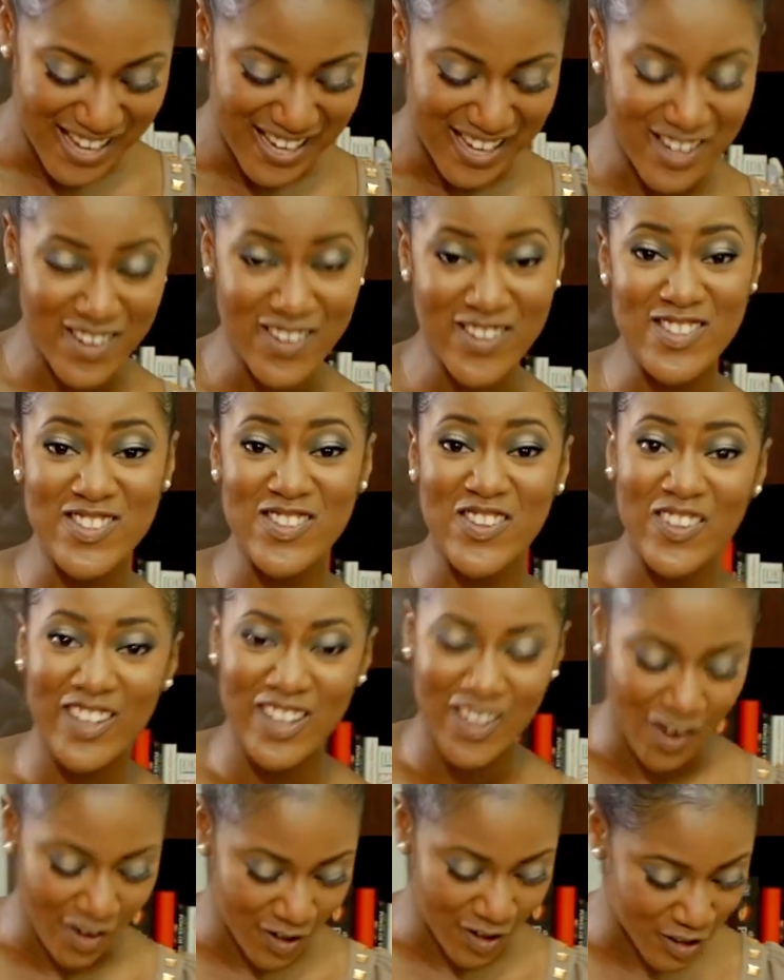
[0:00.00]
It looks so
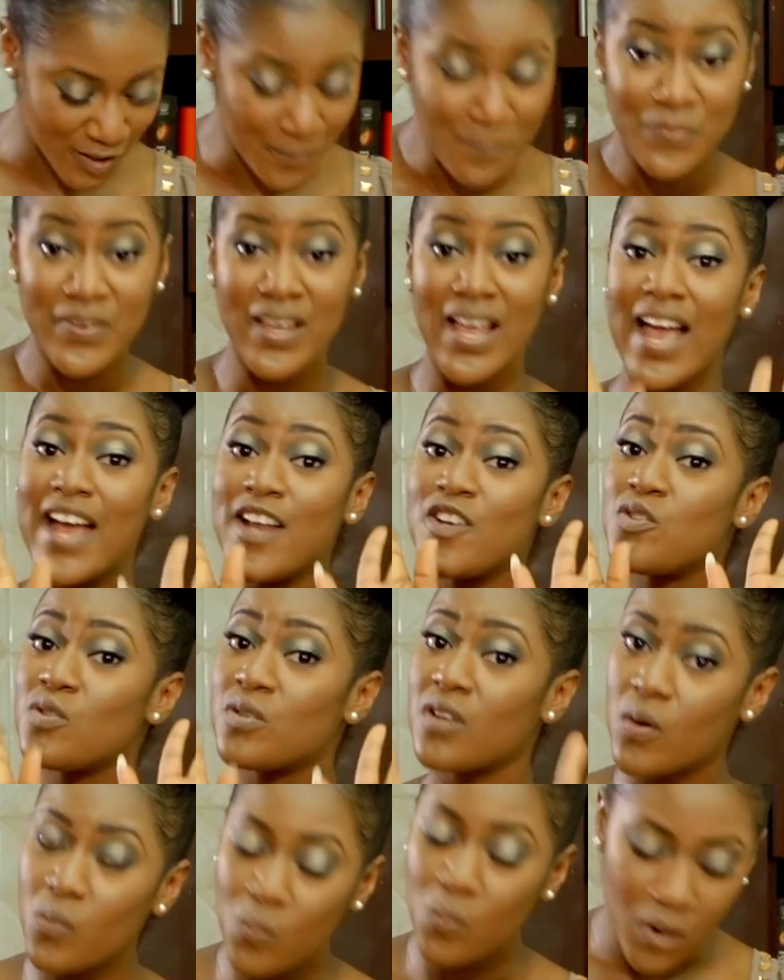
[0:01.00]
lush. And do
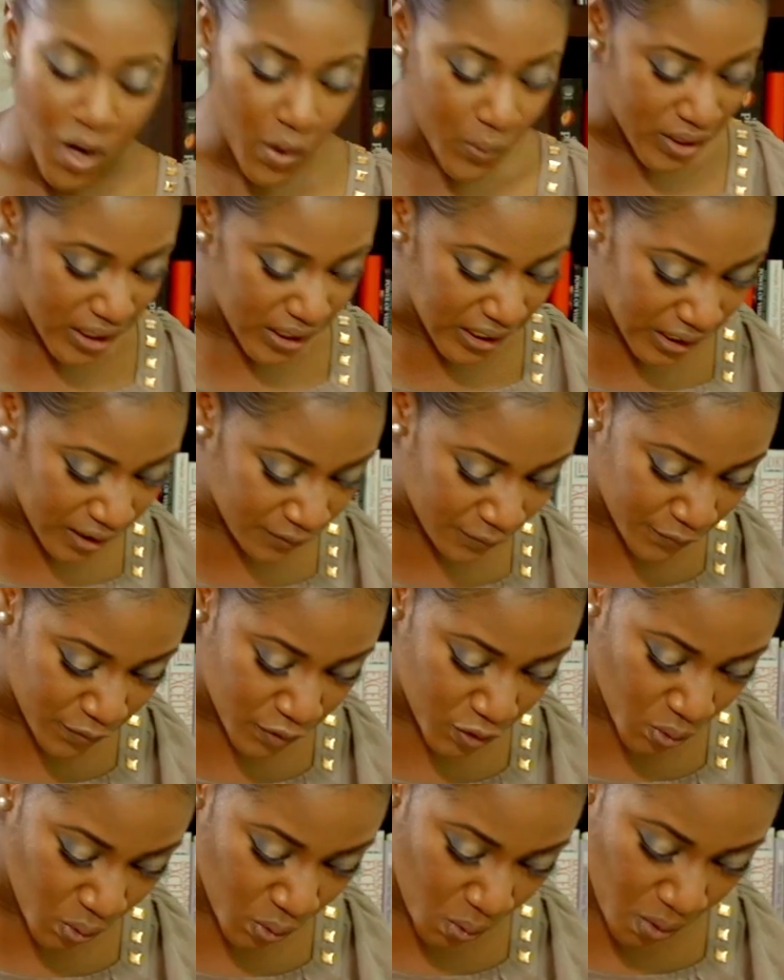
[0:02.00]
not worry if
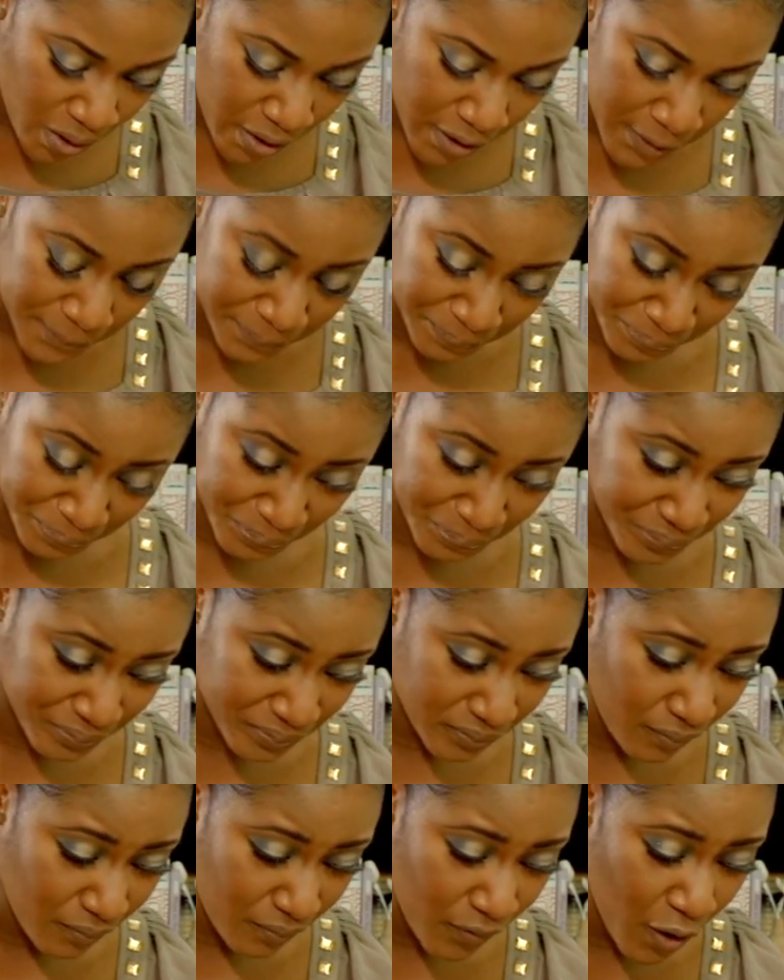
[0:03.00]
your
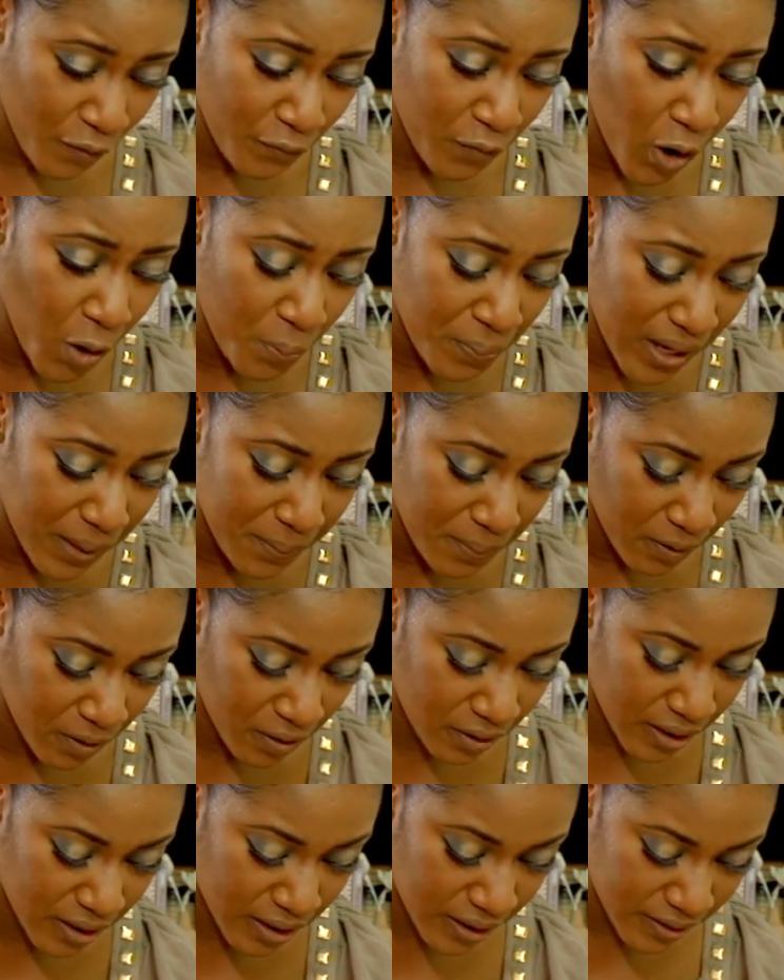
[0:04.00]
foil
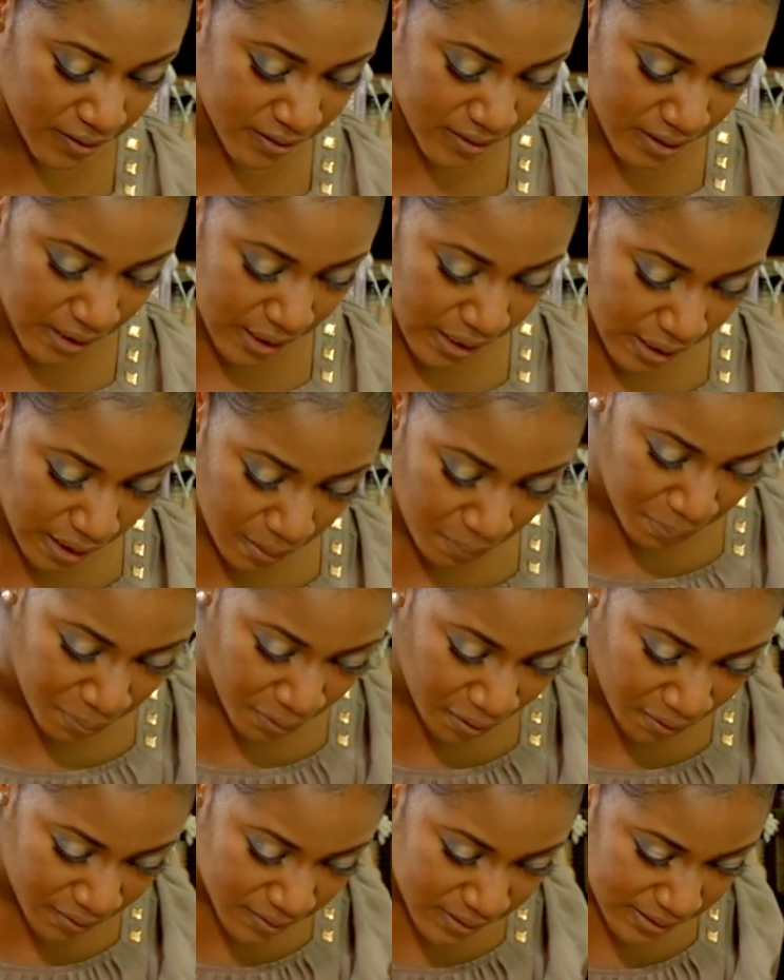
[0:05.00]
paper is
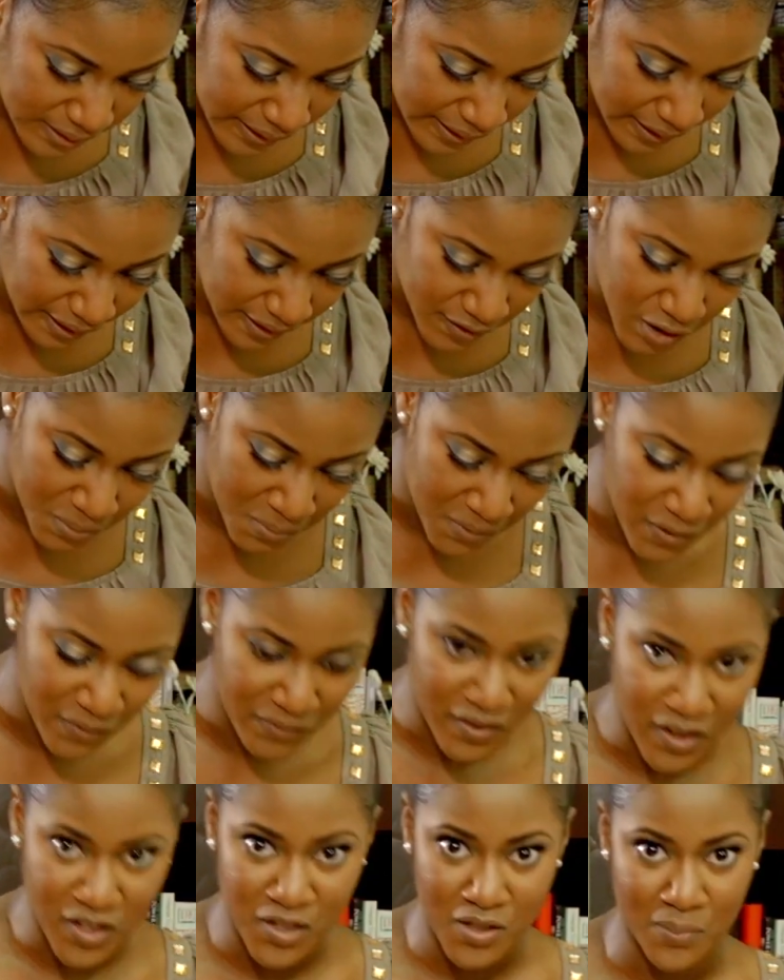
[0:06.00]
burnt, like, and some of your
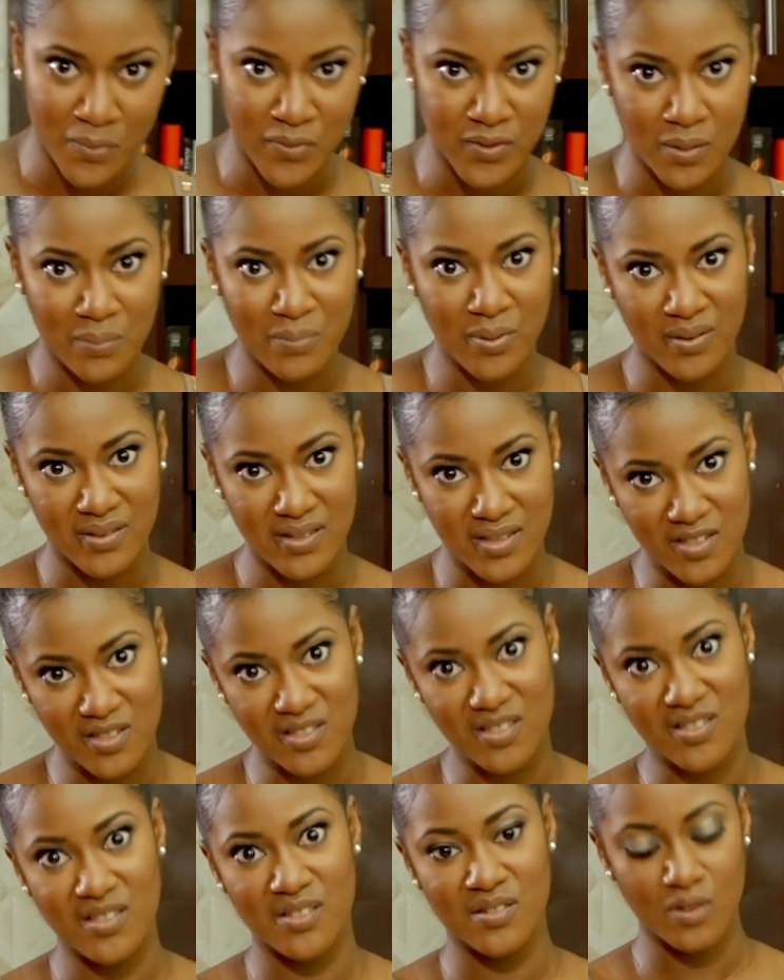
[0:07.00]
vegetables are burnt. It's
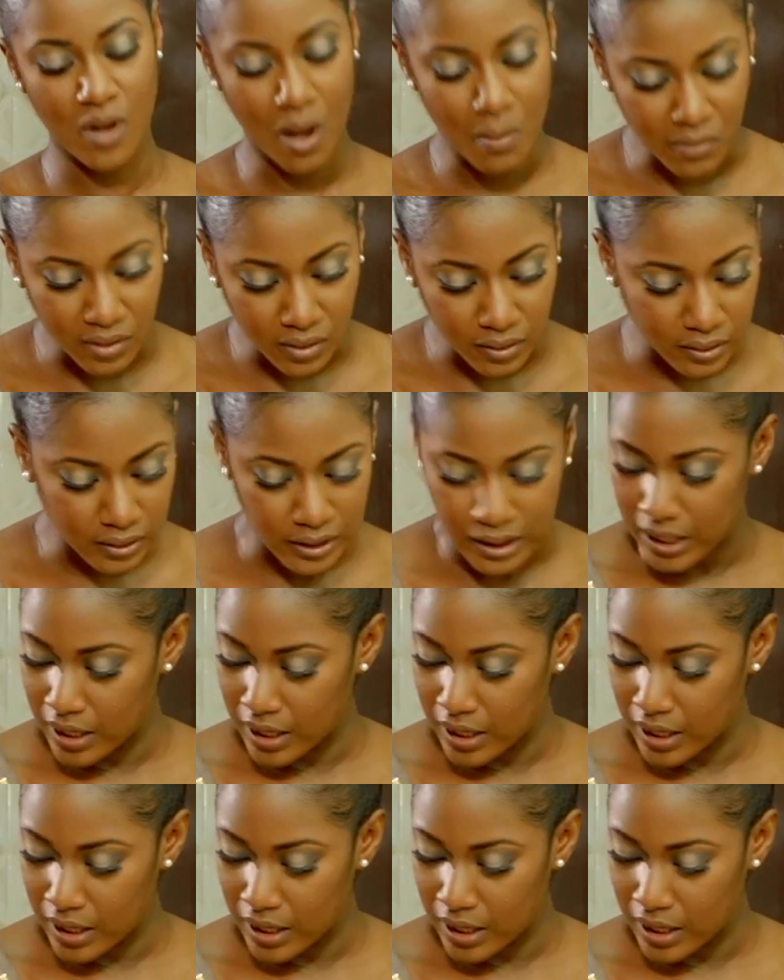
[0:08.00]
just normal.